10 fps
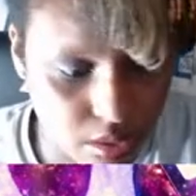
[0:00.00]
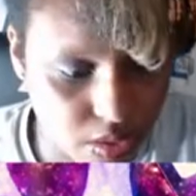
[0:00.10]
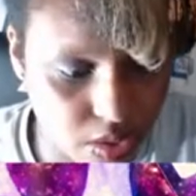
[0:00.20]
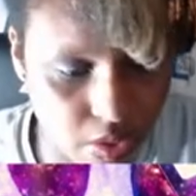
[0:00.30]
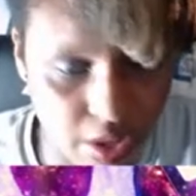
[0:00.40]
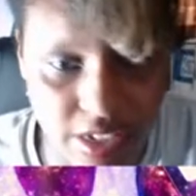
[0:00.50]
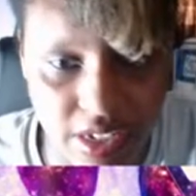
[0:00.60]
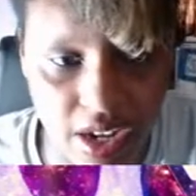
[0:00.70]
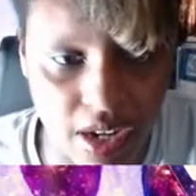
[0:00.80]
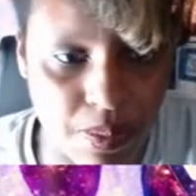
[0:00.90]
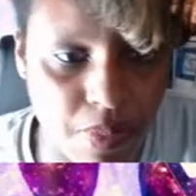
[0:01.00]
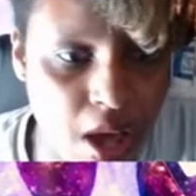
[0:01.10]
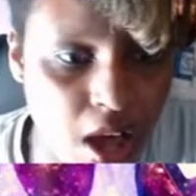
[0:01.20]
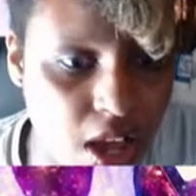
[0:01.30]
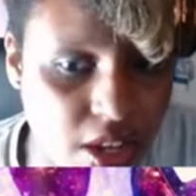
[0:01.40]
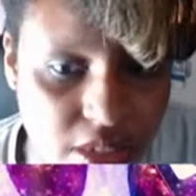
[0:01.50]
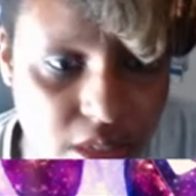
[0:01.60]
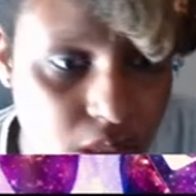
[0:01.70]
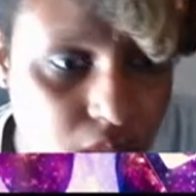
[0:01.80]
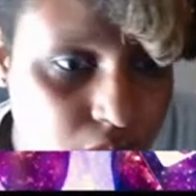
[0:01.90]
So escape,
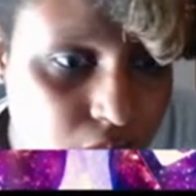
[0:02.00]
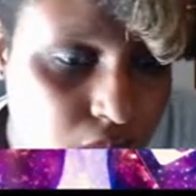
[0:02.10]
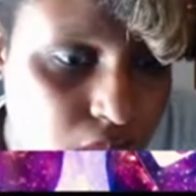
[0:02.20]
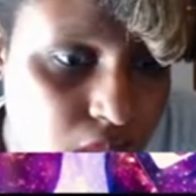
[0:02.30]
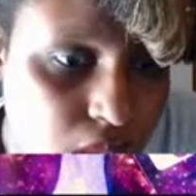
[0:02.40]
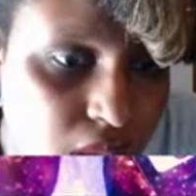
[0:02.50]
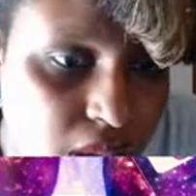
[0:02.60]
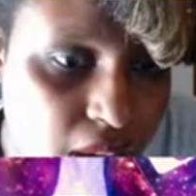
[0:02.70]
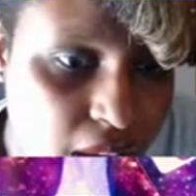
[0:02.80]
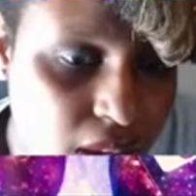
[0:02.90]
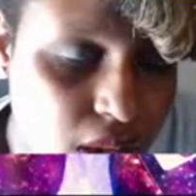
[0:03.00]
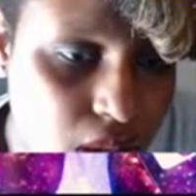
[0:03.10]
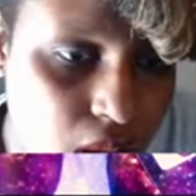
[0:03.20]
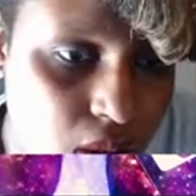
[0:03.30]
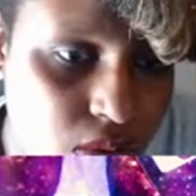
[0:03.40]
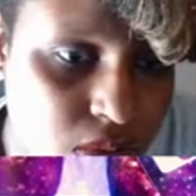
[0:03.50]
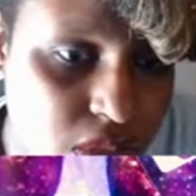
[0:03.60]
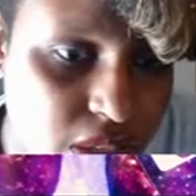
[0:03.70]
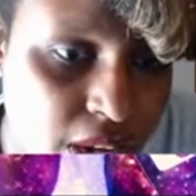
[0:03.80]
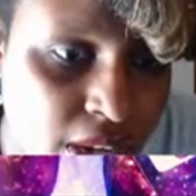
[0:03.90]
pause. Get
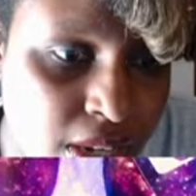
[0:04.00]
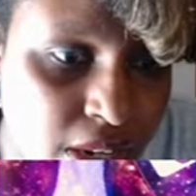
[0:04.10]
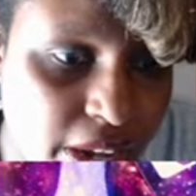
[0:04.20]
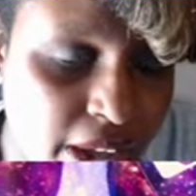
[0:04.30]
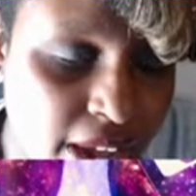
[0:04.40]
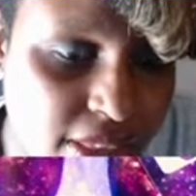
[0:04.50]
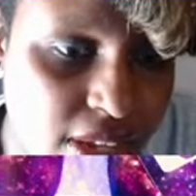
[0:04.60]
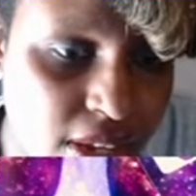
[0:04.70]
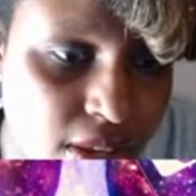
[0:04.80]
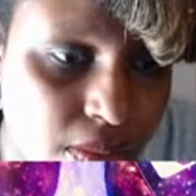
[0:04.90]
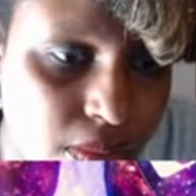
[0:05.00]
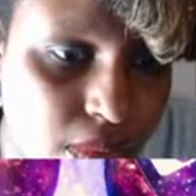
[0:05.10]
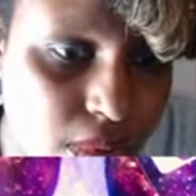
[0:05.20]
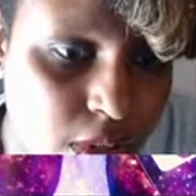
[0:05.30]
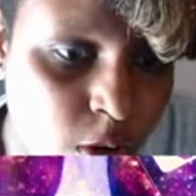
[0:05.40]
close and look at them.